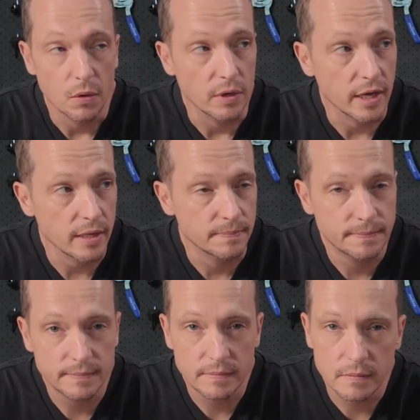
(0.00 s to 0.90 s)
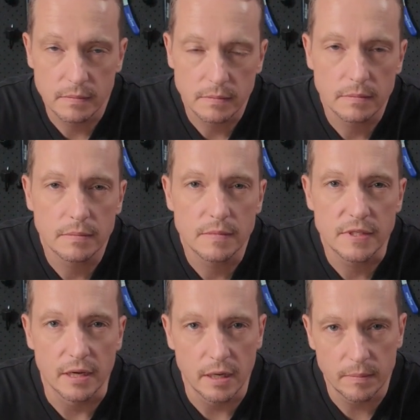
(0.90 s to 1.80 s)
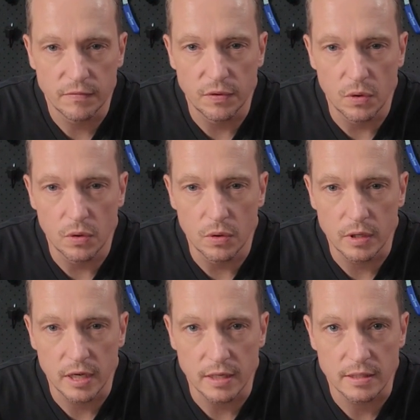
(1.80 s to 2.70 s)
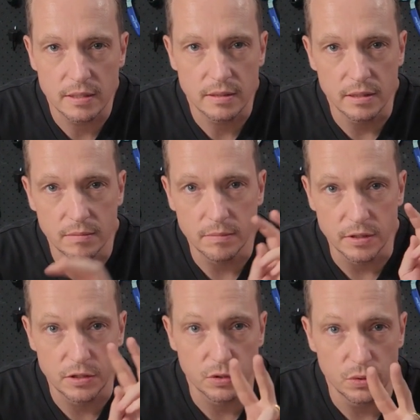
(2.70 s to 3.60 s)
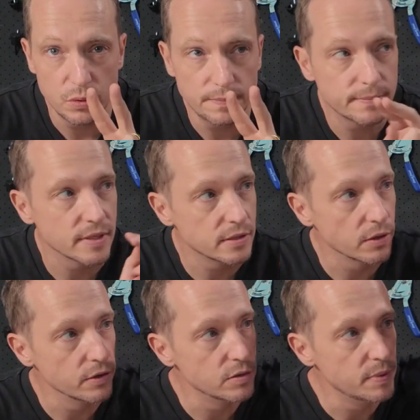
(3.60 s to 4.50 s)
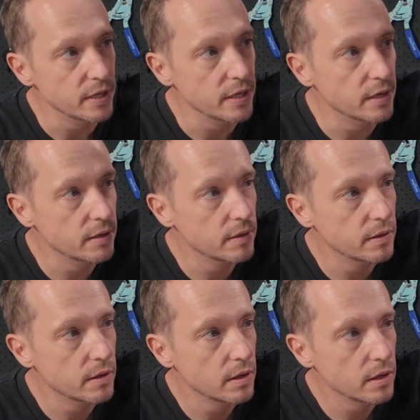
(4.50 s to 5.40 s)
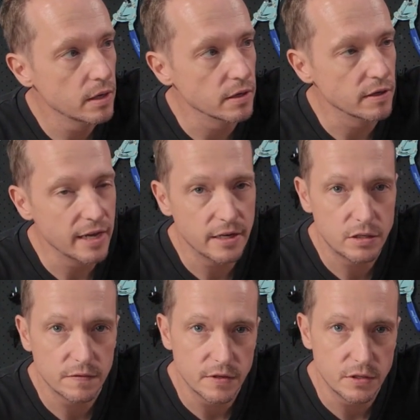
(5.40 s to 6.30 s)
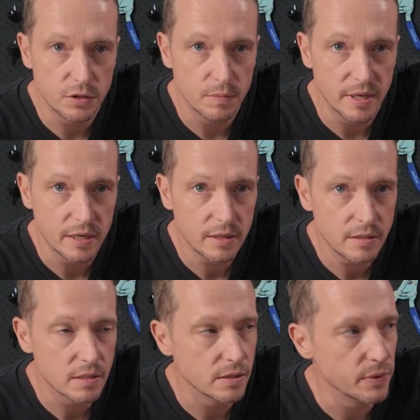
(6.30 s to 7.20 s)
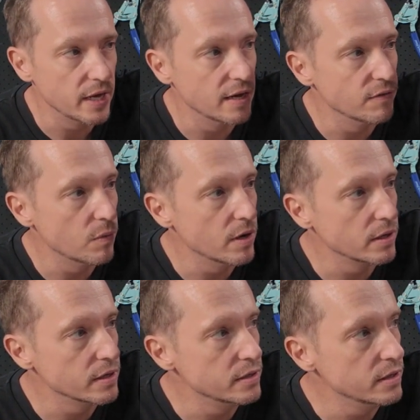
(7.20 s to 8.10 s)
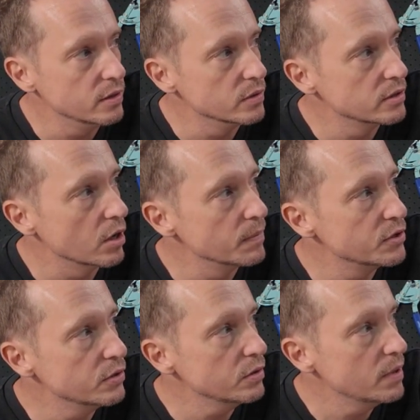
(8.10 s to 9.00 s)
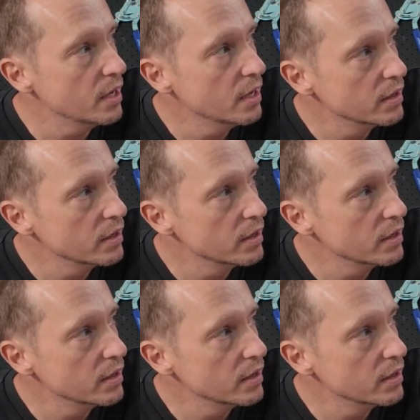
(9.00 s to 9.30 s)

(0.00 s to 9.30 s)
Okay, time for cut number 2. It's going to be at the edge of the tube here so that we have one continuous top tube.